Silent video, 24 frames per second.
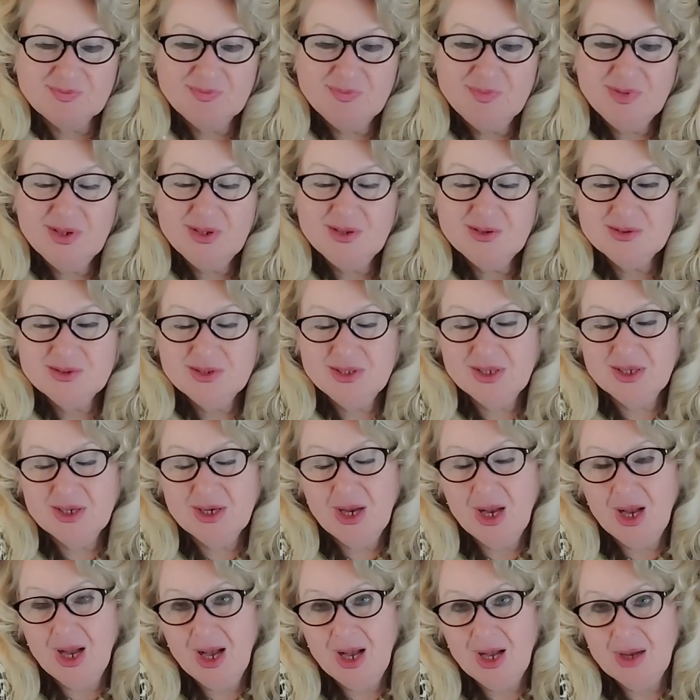building
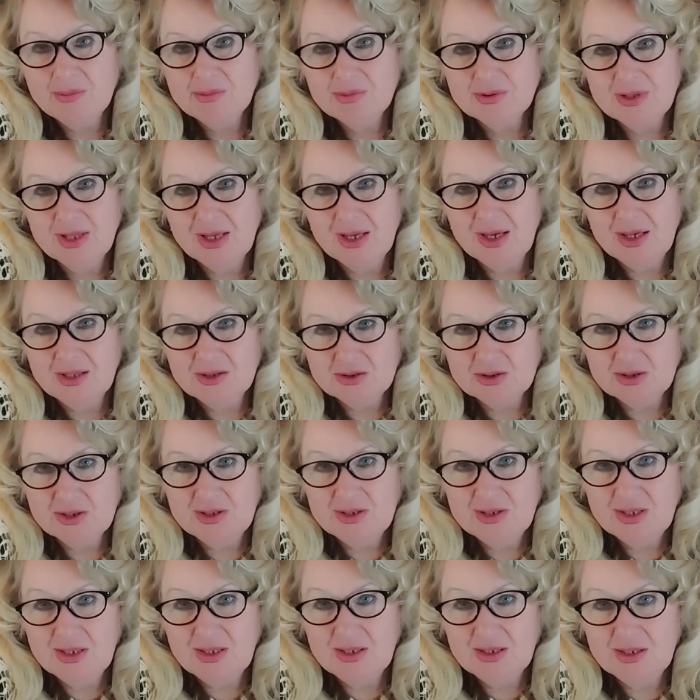up the
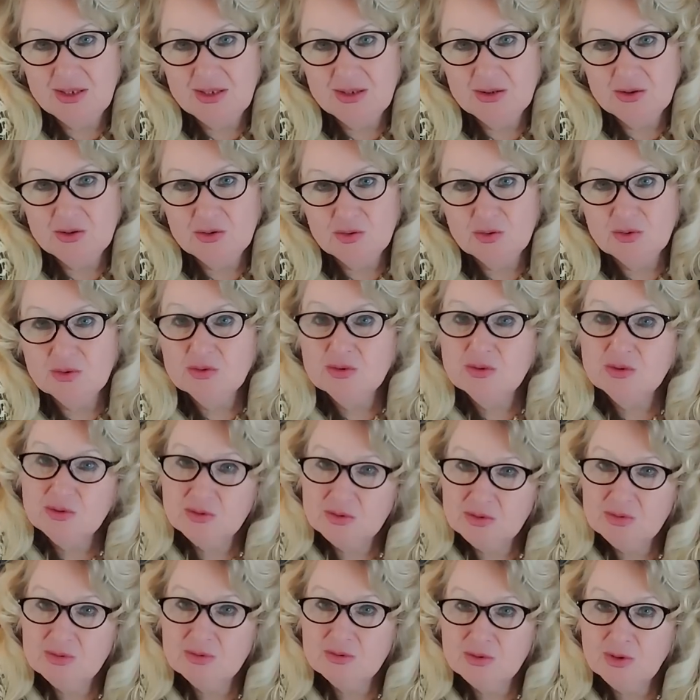adrenaline to, to
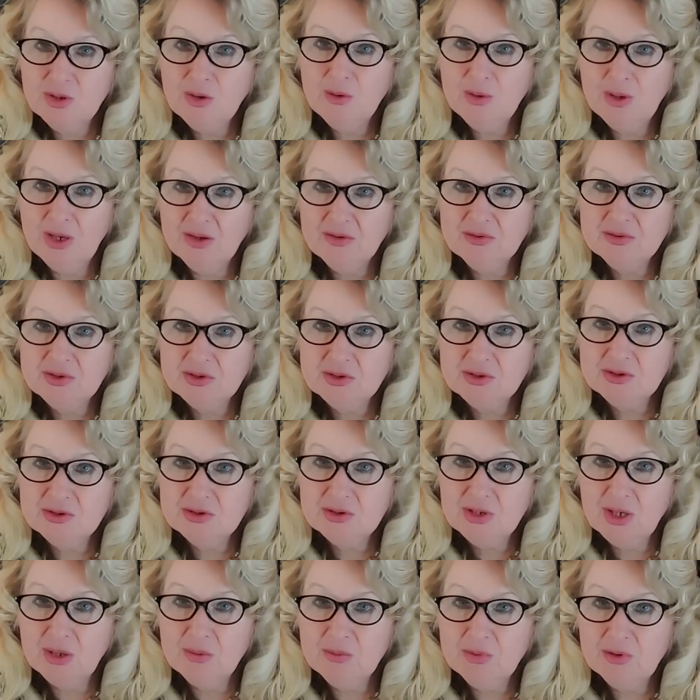go after
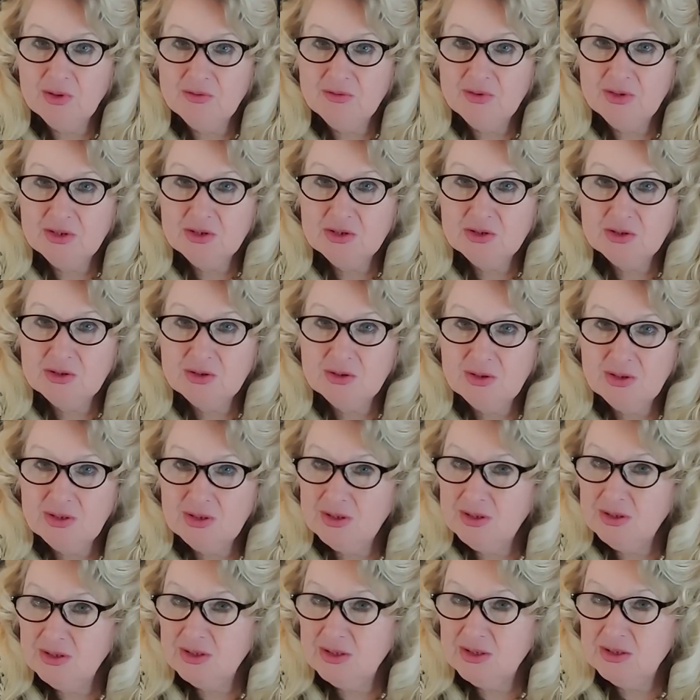Trump.
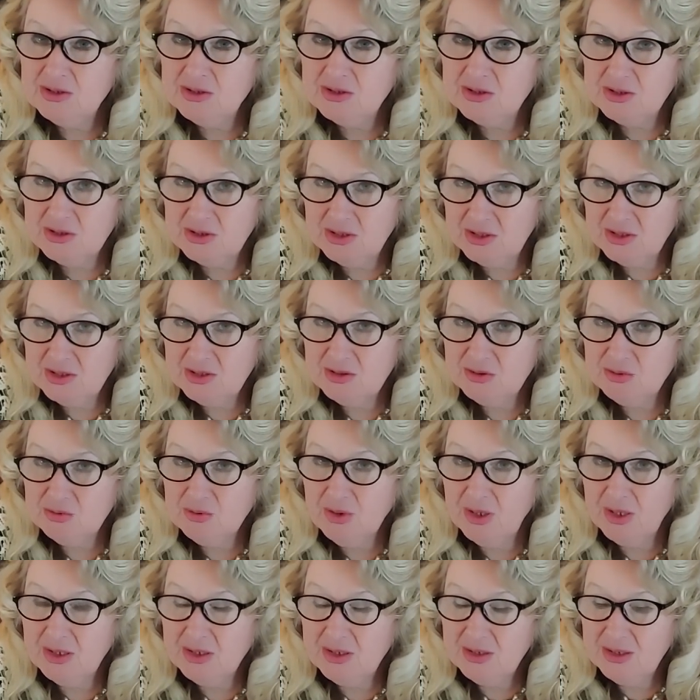Eventually, it's just
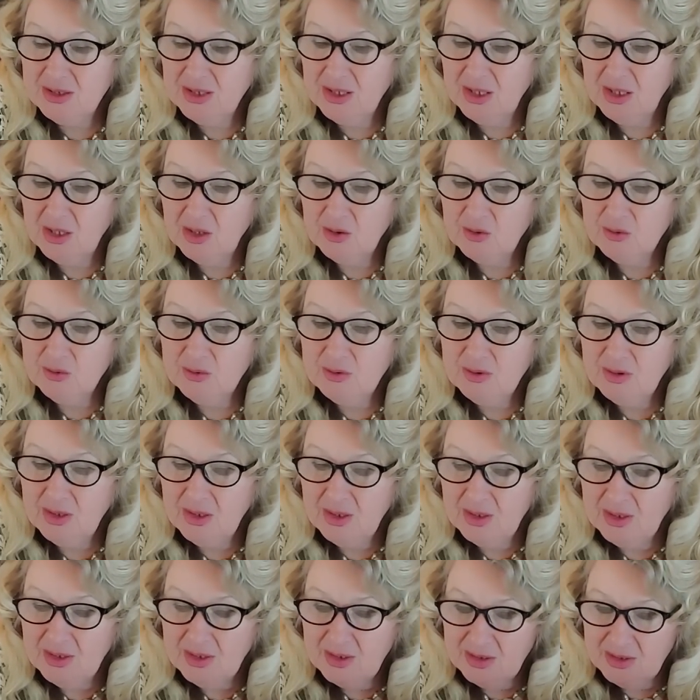right now
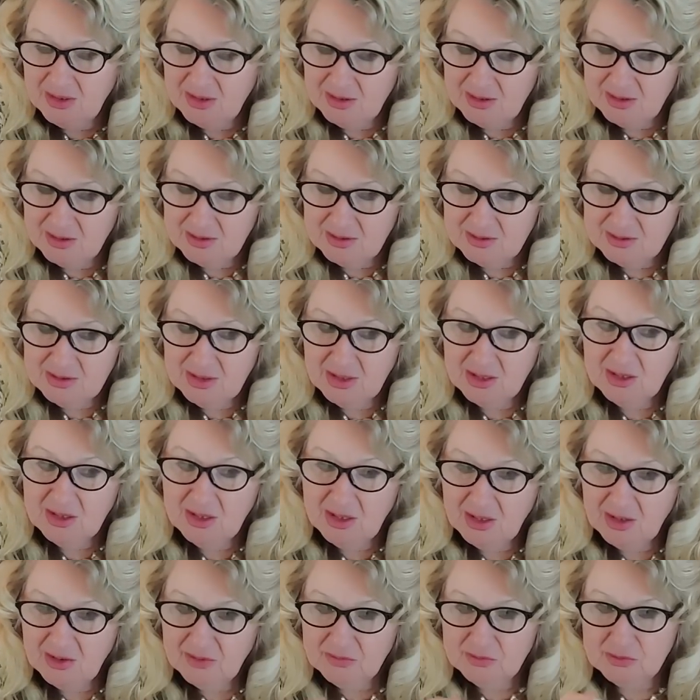they
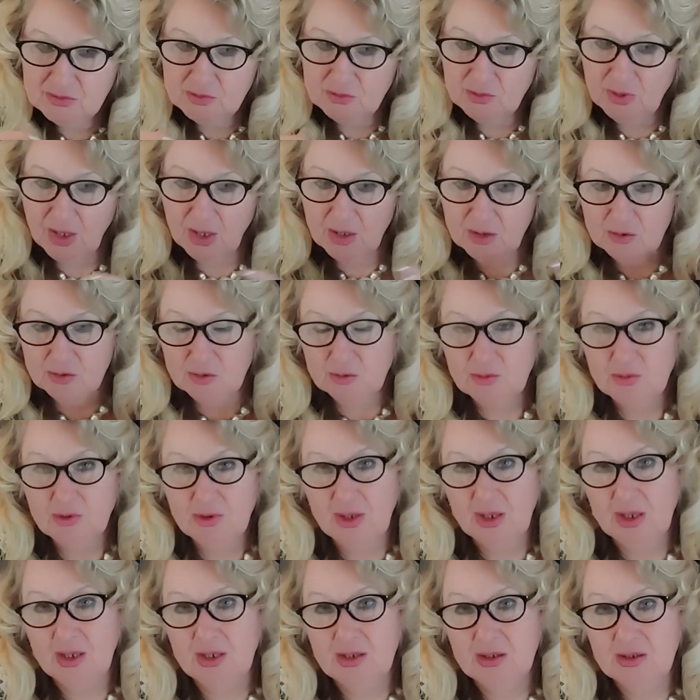have to
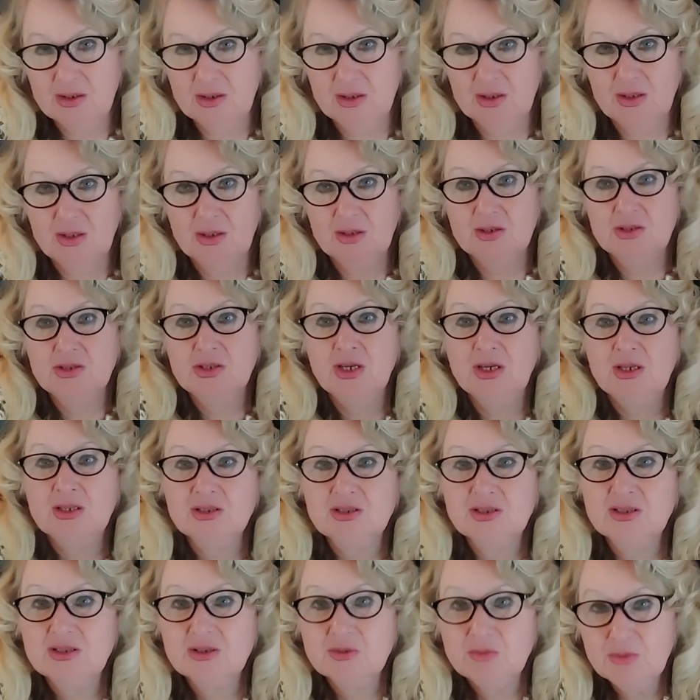accumulate Jack
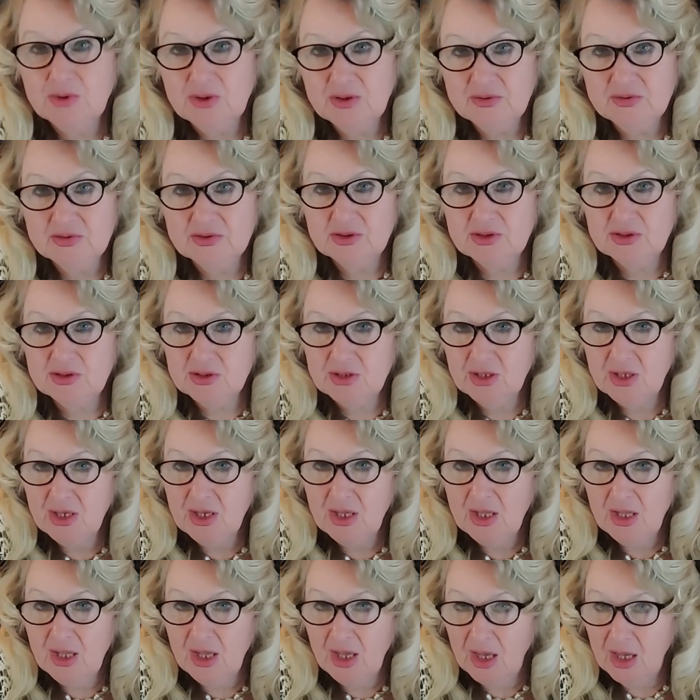Smith's
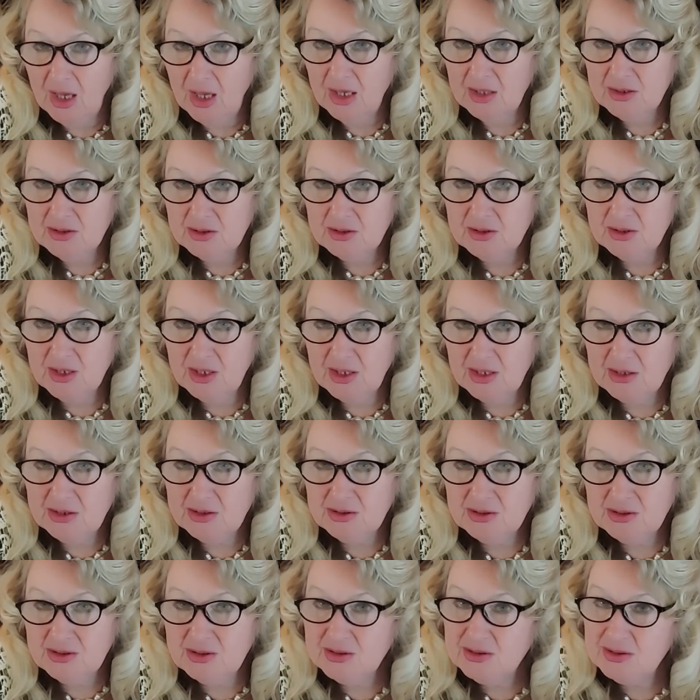other
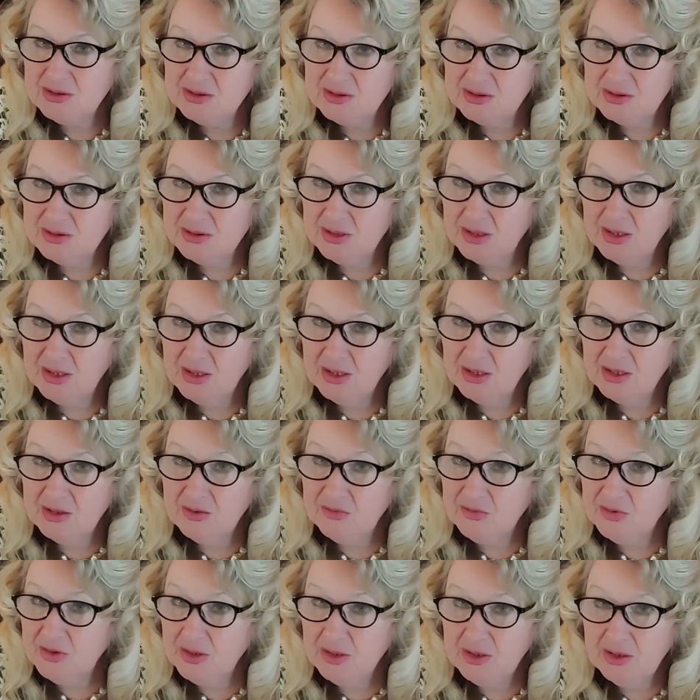cases. I
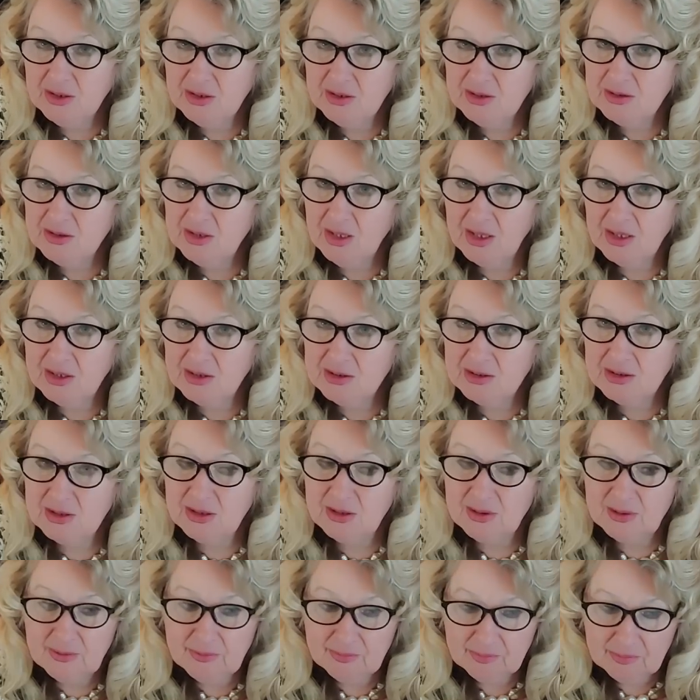think that